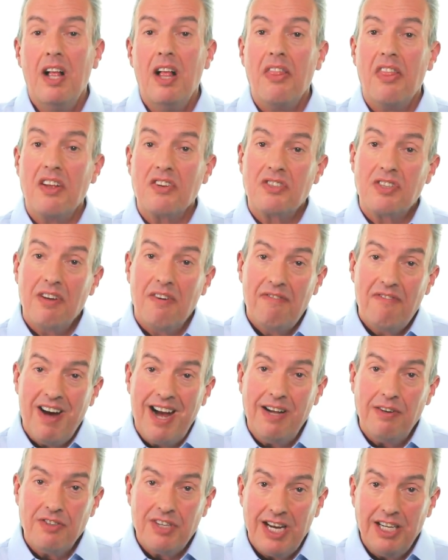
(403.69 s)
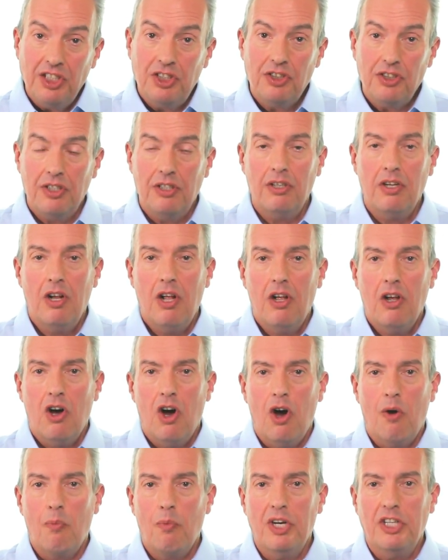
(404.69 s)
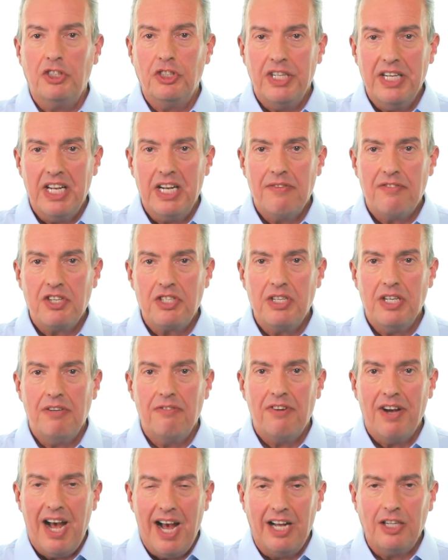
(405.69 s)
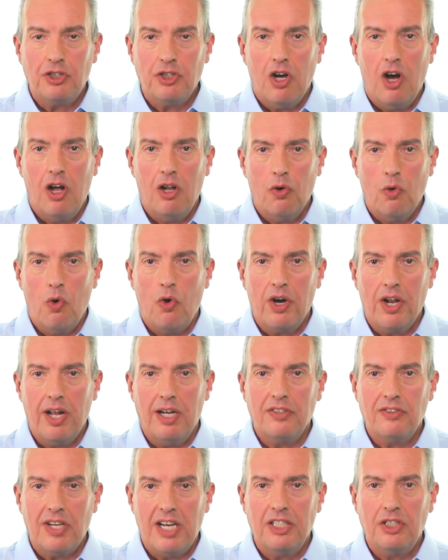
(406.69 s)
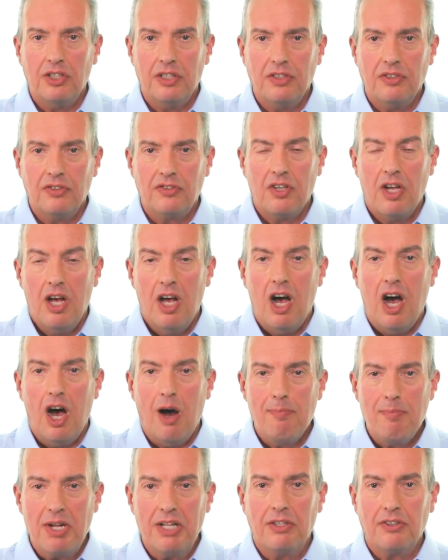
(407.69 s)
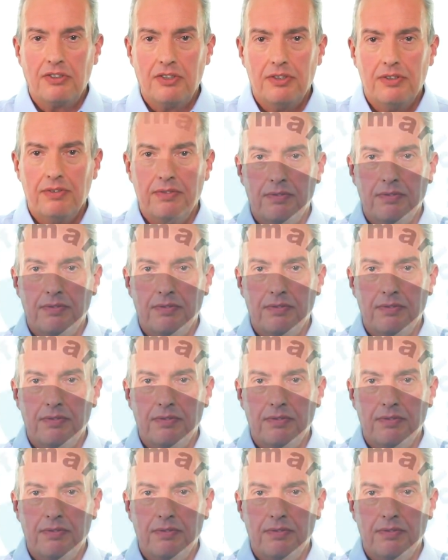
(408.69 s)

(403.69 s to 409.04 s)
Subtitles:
that's the foundation on which innovative, agile organisations are built.